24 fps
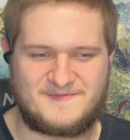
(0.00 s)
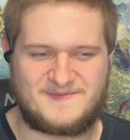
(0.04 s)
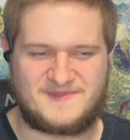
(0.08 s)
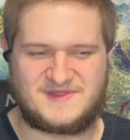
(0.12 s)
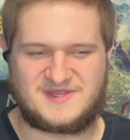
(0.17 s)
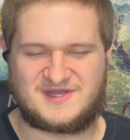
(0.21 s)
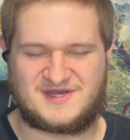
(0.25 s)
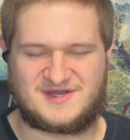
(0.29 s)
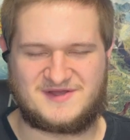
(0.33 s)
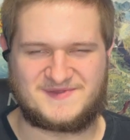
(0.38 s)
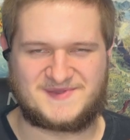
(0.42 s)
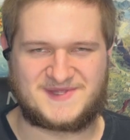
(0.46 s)

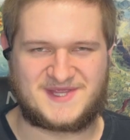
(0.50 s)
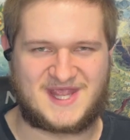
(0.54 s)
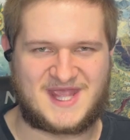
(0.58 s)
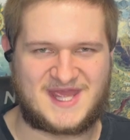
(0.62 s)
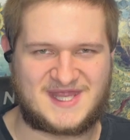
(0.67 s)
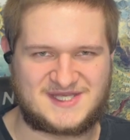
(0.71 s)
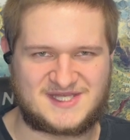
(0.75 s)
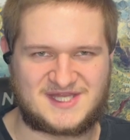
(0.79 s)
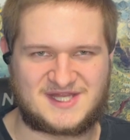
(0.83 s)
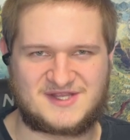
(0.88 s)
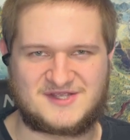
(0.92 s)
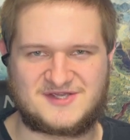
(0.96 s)
the
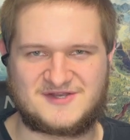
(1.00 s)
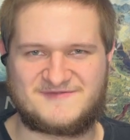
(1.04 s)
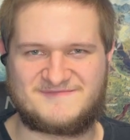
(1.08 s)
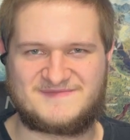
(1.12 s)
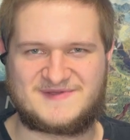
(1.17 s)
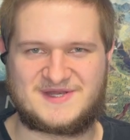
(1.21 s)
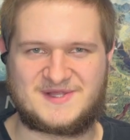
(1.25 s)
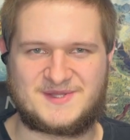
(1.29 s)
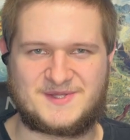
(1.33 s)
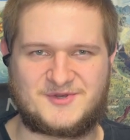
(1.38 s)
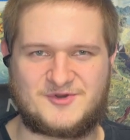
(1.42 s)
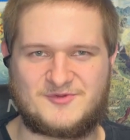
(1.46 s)
ending could have
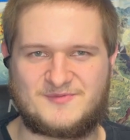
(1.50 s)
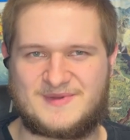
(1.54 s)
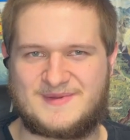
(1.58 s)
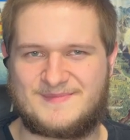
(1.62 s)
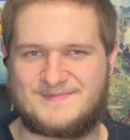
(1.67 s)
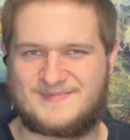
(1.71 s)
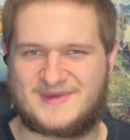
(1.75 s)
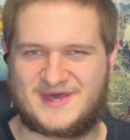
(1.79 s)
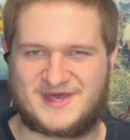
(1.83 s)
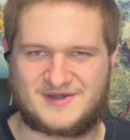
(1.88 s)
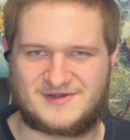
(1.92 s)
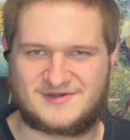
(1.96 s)
been a little
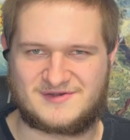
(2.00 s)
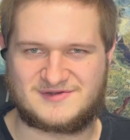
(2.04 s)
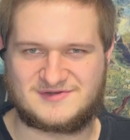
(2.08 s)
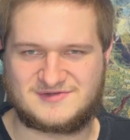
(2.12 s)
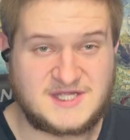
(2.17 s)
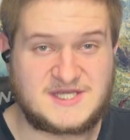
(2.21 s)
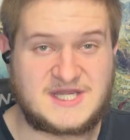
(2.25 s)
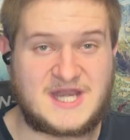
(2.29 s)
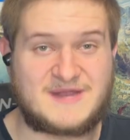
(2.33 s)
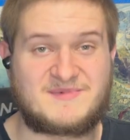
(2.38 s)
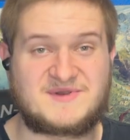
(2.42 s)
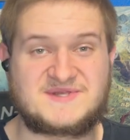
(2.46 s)
bit better.
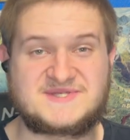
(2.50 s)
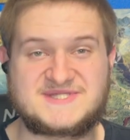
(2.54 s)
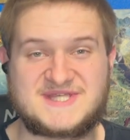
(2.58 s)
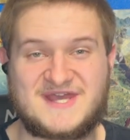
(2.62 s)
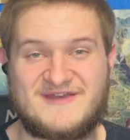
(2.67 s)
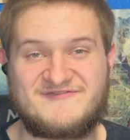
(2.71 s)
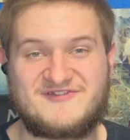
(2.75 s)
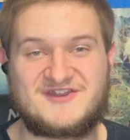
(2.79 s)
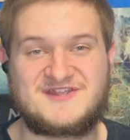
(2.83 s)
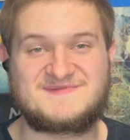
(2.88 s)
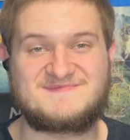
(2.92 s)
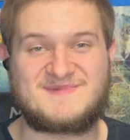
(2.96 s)
Number
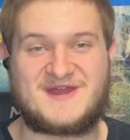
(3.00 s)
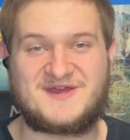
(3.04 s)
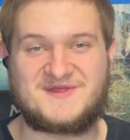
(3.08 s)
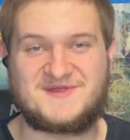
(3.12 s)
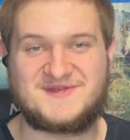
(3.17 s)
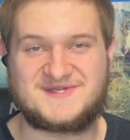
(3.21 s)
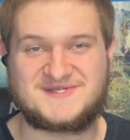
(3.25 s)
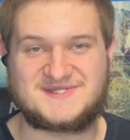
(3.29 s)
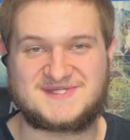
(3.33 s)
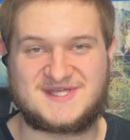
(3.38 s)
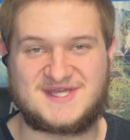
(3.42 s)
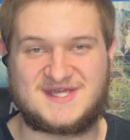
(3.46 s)
7 in my
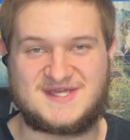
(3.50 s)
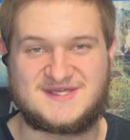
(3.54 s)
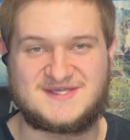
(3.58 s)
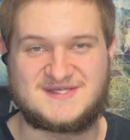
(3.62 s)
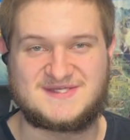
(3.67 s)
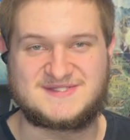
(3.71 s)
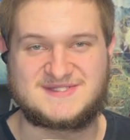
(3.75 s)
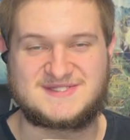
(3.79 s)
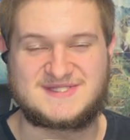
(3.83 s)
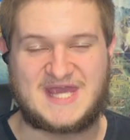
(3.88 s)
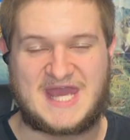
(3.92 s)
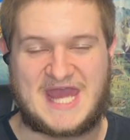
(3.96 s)
list
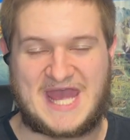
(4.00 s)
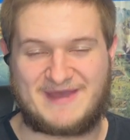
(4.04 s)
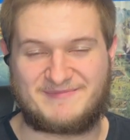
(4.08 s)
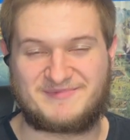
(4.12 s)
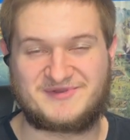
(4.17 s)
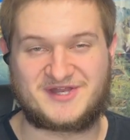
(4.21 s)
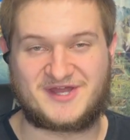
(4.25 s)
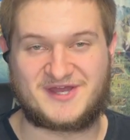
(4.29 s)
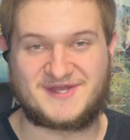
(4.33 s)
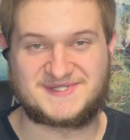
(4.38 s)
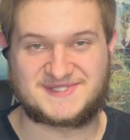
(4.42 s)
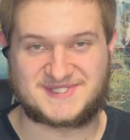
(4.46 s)
is
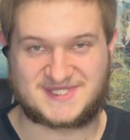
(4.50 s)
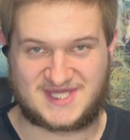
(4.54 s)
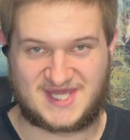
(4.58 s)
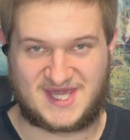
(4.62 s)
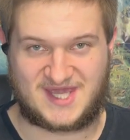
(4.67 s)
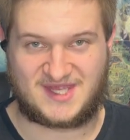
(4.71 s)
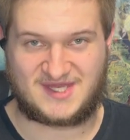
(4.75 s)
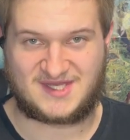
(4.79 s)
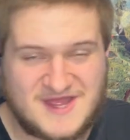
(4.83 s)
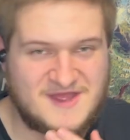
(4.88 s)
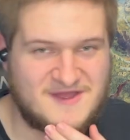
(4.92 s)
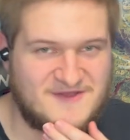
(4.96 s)
Abaddon's
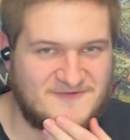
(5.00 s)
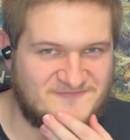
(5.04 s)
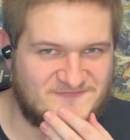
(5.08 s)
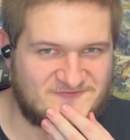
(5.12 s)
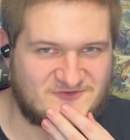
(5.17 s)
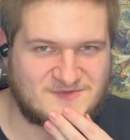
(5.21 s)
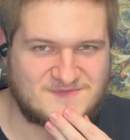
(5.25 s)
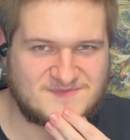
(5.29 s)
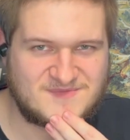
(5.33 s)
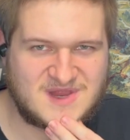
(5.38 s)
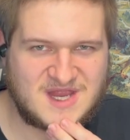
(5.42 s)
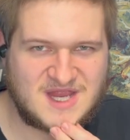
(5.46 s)
Gate.
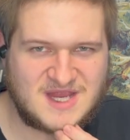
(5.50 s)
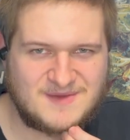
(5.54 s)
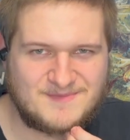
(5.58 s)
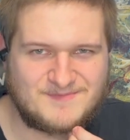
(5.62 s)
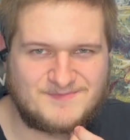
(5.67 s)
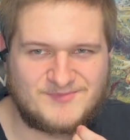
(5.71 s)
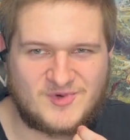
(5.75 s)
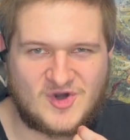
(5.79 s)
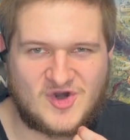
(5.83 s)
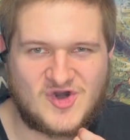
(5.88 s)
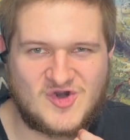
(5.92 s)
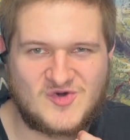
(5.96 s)
For me,
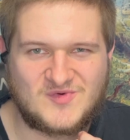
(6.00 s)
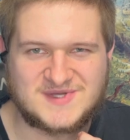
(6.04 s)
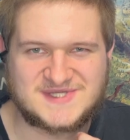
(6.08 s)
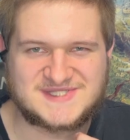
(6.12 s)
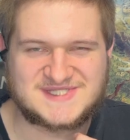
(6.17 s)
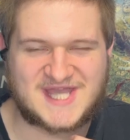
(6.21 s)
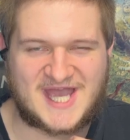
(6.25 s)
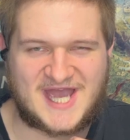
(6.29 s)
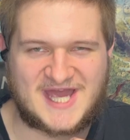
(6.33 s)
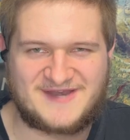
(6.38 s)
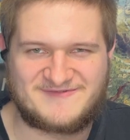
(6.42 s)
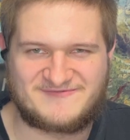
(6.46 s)
Bull was
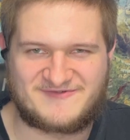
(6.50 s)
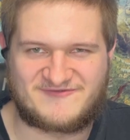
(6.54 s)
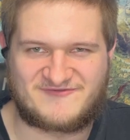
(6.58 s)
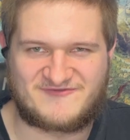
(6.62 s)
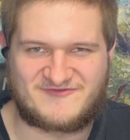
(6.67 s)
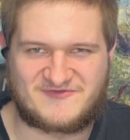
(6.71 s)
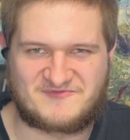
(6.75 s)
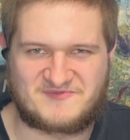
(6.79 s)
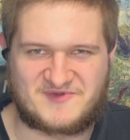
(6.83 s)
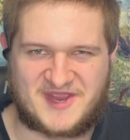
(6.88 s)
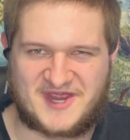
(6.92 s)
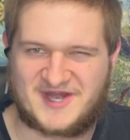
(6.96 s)
kind of a
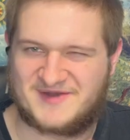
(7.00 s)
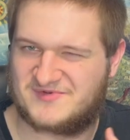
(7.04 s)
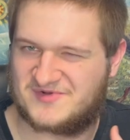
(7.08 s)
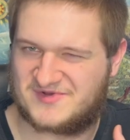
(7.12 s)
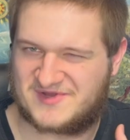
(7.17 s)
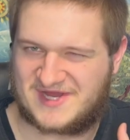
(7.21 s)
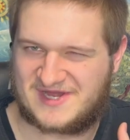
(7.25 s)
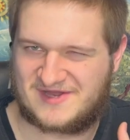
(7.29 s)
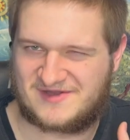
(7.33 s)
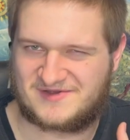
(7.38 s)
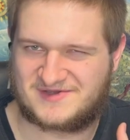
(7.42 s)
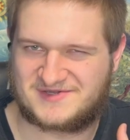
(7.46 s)
forgettable
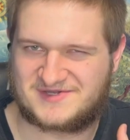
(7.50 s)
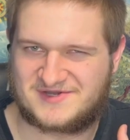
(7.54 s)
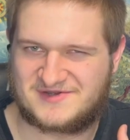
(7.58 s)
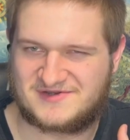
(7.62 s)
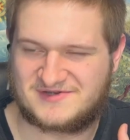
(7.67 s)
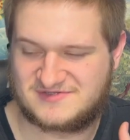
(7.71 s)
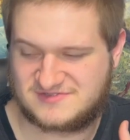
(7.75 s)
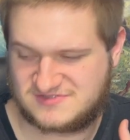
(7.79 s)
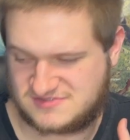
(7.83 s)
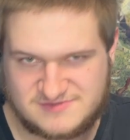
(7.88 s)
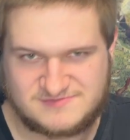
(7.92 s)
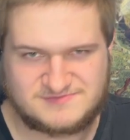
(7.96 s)

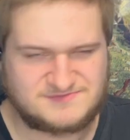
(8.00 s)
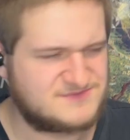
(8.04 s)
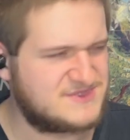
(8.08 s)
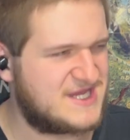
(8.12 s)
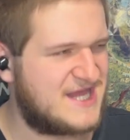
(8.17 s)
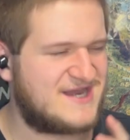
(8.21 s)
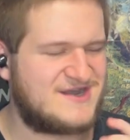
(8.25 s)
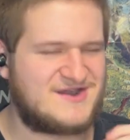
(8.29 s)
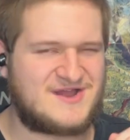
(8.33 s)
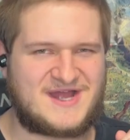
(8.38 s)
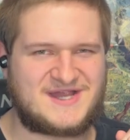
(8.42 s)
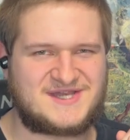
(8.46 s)
character.
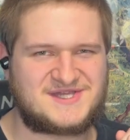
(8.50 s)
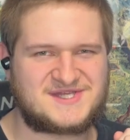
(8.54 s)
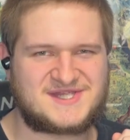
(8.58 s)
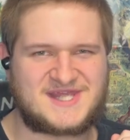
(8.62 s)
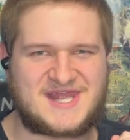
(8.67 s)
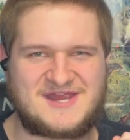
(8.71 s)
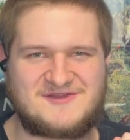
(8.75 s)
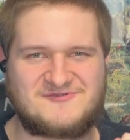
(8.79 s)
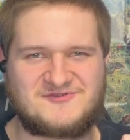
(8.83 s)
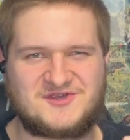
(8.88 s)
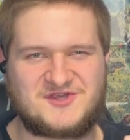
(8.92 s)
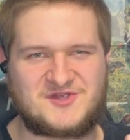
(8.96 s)
Yeah, no, I just
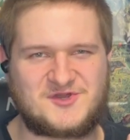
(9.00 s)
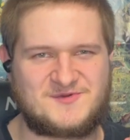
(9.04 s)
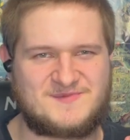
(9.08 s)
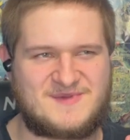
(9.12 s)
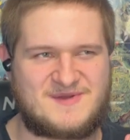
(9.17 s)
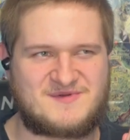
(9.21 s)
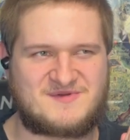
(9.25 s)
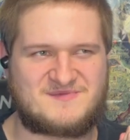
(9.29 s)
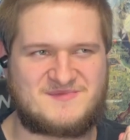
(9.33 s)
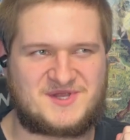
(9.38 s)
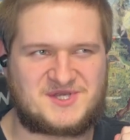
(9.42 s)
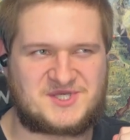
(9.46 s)
can't really
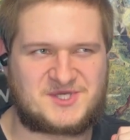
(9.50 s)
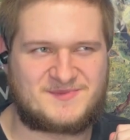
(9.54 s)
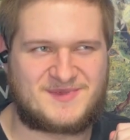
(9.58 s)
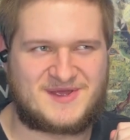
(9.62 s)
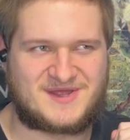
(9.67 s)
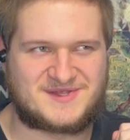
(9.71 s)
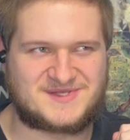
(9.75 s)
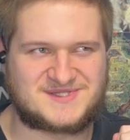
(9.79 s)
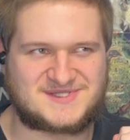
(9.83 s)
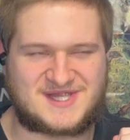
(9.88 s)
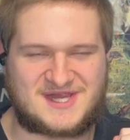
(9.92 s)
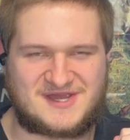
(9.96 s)
remember much
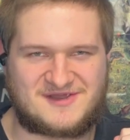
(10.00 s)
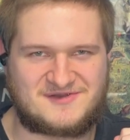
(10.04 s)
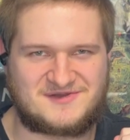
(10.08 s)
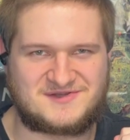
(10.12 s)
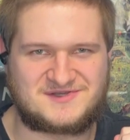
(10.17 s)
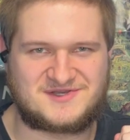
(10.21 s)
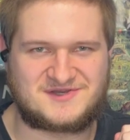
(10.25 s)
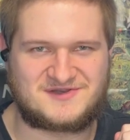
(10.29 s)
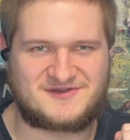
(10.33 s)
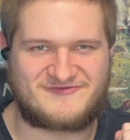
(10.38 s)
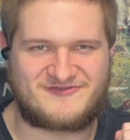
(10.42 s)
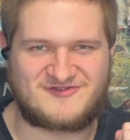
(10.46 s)
about his
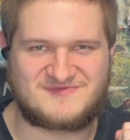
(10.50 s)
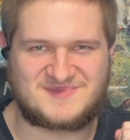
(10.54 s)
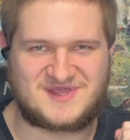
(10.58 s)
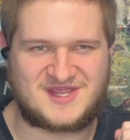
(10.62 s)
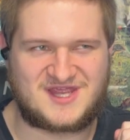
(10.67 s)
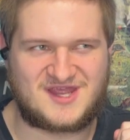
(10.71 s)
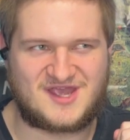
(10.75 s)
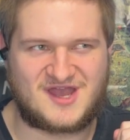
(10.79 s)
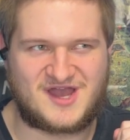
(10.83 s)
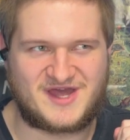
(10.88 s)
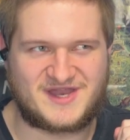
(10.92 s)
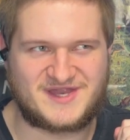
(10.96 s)
character, if I'm
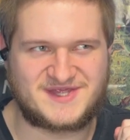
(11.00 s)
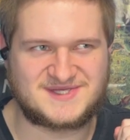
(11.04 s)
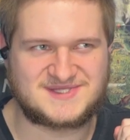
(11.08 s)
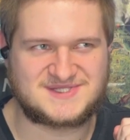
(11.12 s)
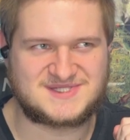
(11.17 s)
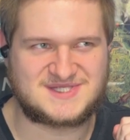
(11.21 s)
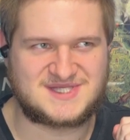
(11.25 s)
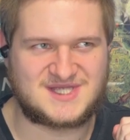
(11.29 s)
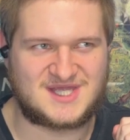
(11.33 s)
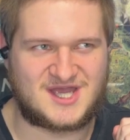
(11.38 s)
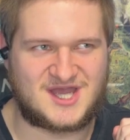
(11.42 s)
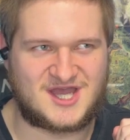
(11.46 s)
being
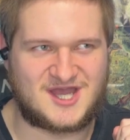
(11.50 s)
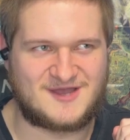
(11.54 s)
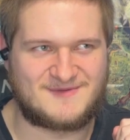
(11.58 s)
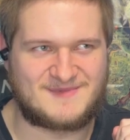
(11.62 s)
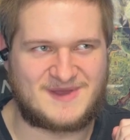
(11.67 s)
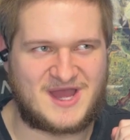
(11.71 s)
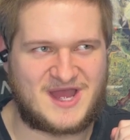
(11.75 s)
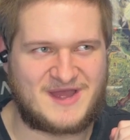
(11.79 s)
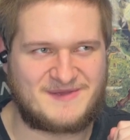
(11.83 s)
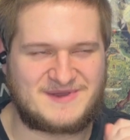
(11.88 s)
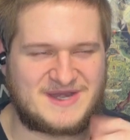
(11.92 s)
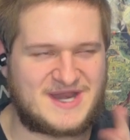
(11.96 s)
honest.
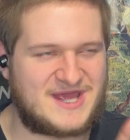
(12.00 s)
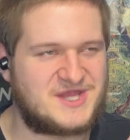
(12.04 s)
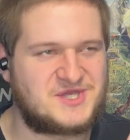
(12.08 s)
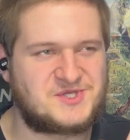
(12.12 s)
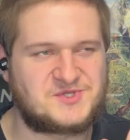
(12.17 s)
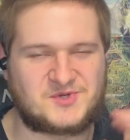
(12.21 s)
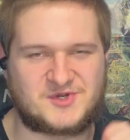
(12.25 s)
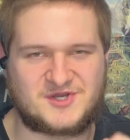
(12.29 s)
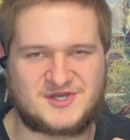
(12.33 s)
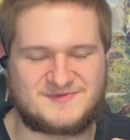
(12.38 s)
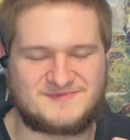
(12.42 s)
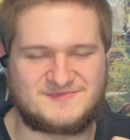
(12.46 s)
I mean, I
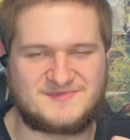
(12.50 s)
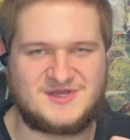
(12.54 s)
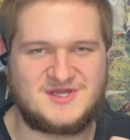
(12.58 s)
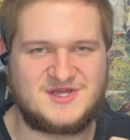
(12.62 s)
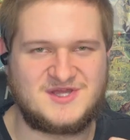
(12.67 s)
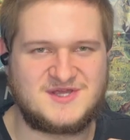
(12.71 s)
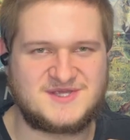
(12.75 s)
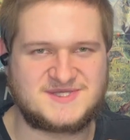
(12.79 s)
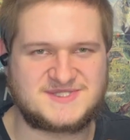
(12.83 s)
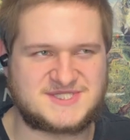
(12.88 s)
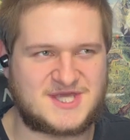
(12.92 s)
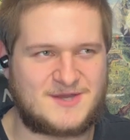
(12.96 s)
enjoyed him
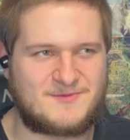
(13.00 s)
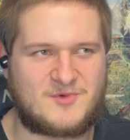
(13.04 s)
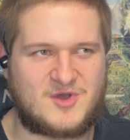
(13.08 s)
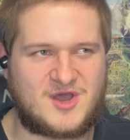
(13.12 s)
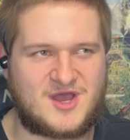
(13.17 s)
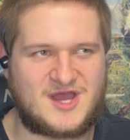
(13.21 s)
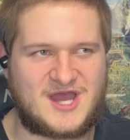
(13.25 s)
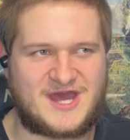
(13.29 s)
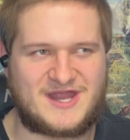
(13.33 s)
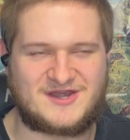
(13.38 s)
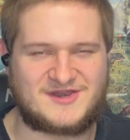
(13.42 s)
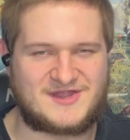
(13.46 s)

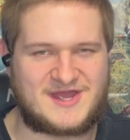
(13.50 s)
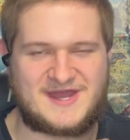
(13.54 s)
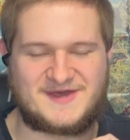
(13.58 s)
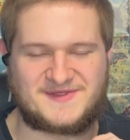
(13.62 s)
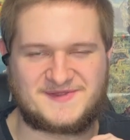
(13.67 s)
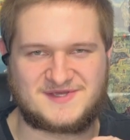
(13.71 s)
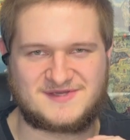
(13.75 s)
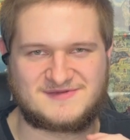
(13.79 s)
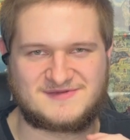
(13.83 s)
somewhat. I don't know how